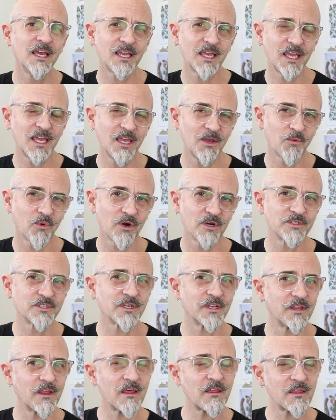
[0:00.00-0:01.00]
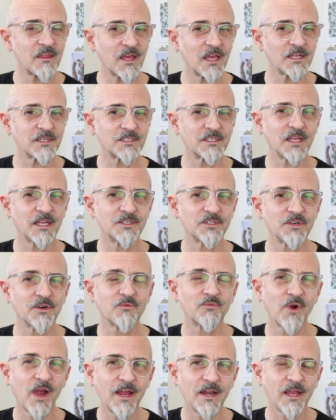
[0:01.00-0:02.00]
keywords in the things that you're
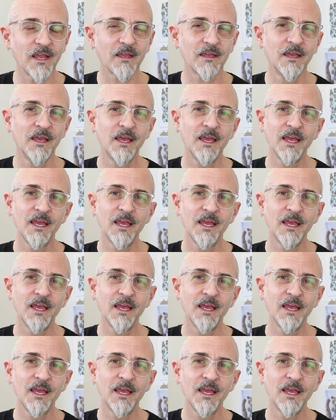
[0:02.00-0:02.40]
writing,